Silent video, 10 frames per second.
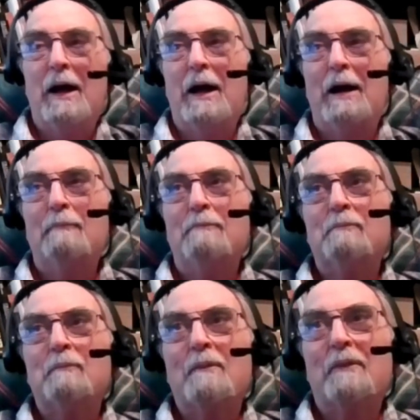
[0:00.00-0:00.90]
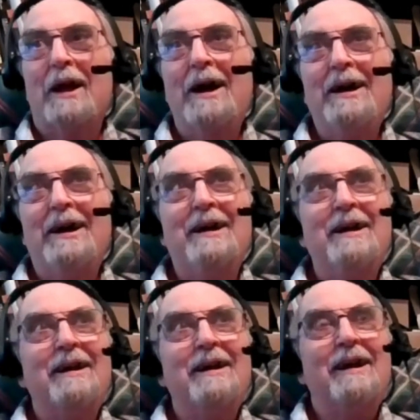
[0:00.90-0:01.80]
Um, I
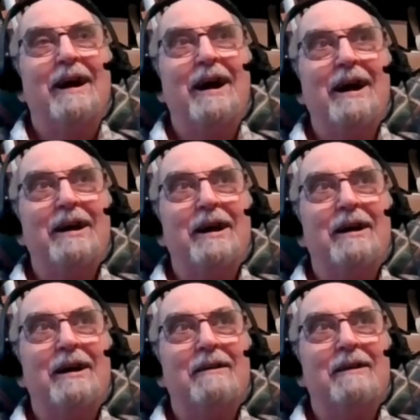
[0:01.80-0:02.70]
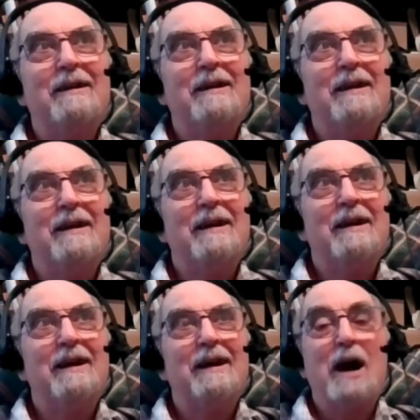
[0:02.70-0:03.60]
I
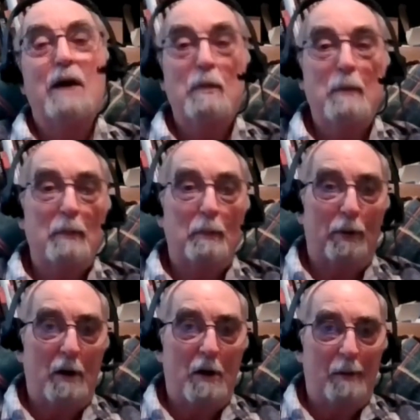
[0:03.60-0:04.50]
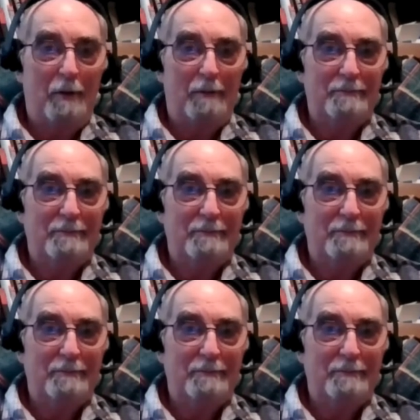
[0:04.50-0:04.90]
I remember Pearl Harbor.